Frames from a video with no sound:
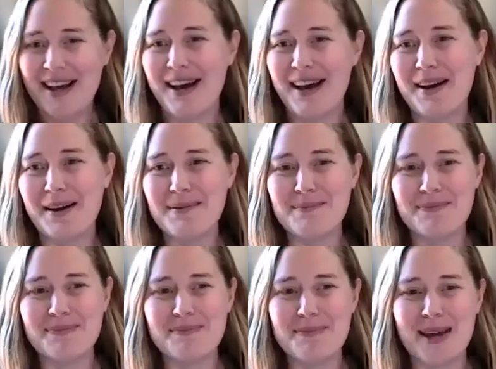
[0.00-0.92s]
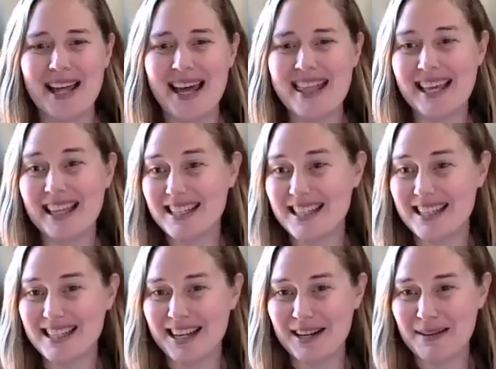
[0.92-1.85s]
but I think this
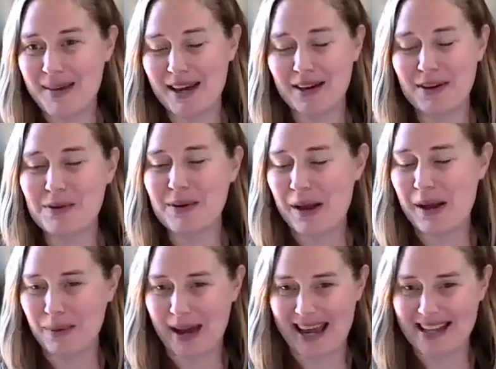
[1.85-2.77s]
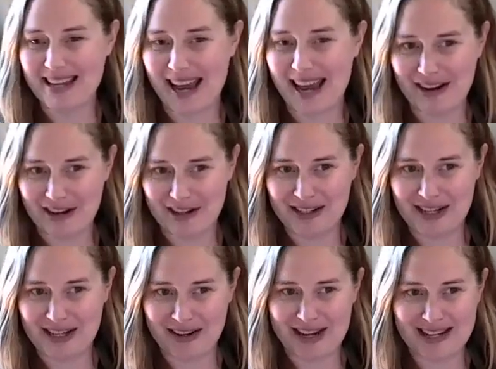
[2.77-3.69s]
is going to be a great way to end our
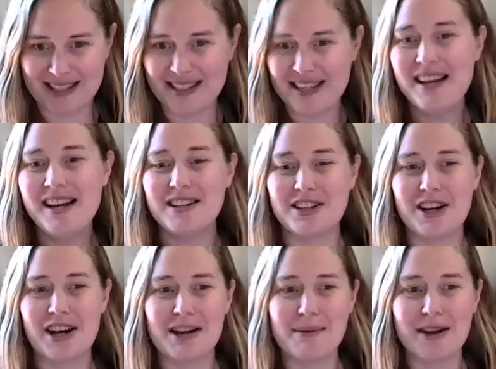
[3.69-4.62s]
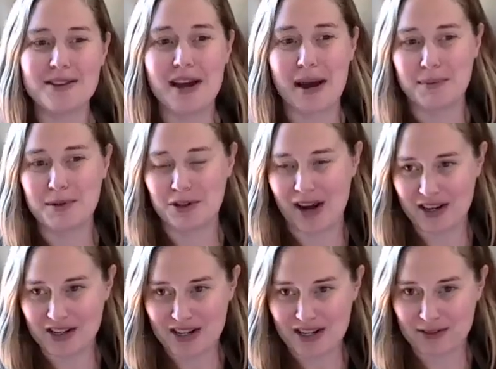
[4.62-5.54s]
series to talk about top
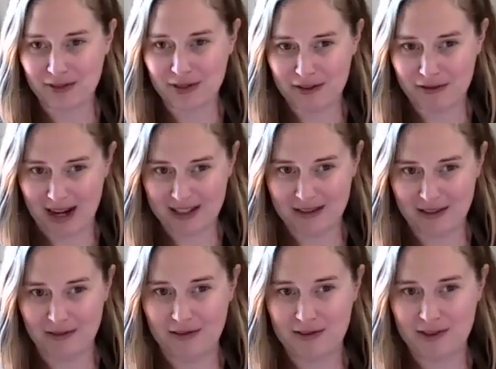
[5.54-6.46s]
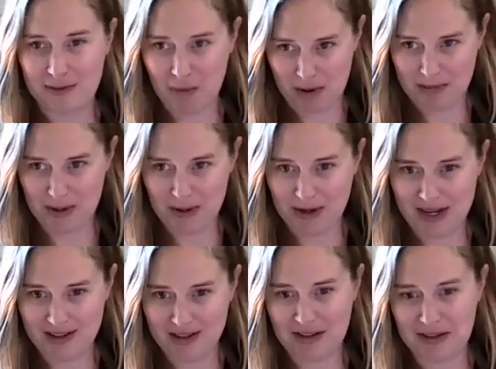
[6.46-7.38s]
strategies for effective support
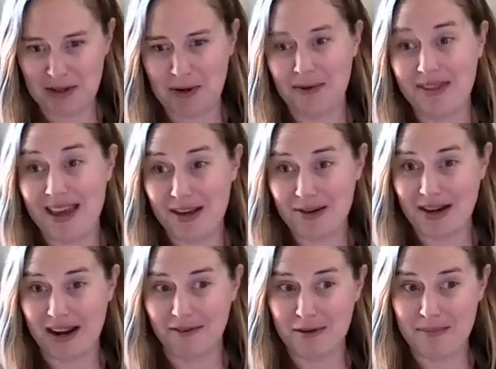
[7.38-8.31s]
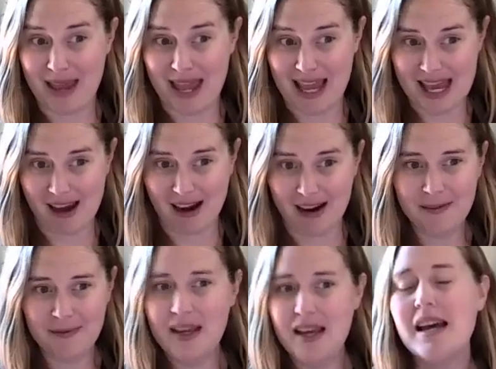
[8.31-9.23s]
brokerage. So thank you again for being
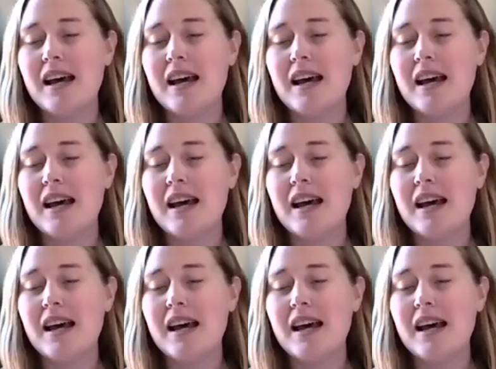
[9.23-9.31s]
here.